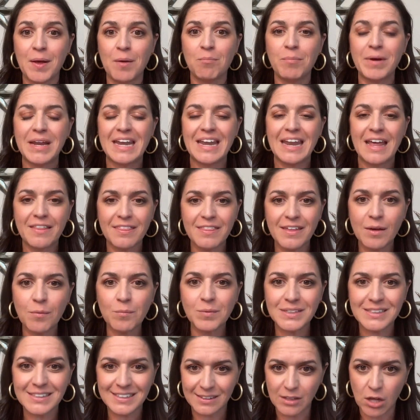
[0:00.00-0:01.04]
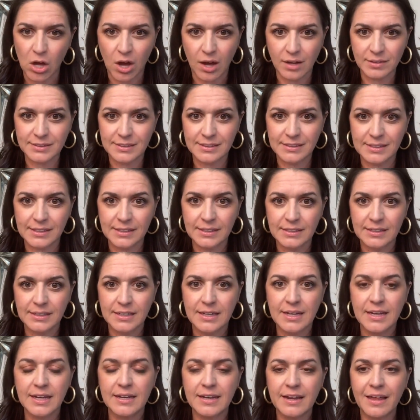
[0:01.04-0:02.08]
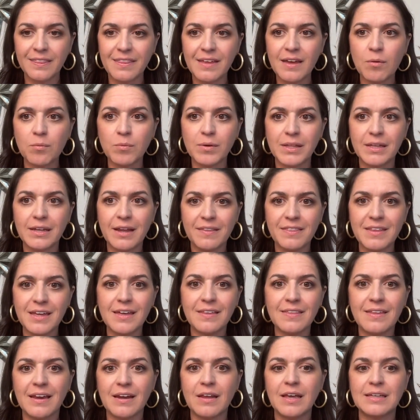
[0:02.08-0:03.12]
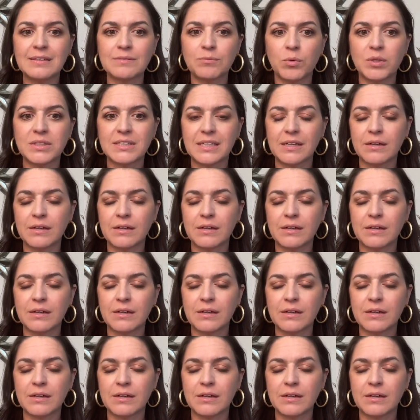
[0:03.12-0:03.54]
but nothing was lost. Nothing that it was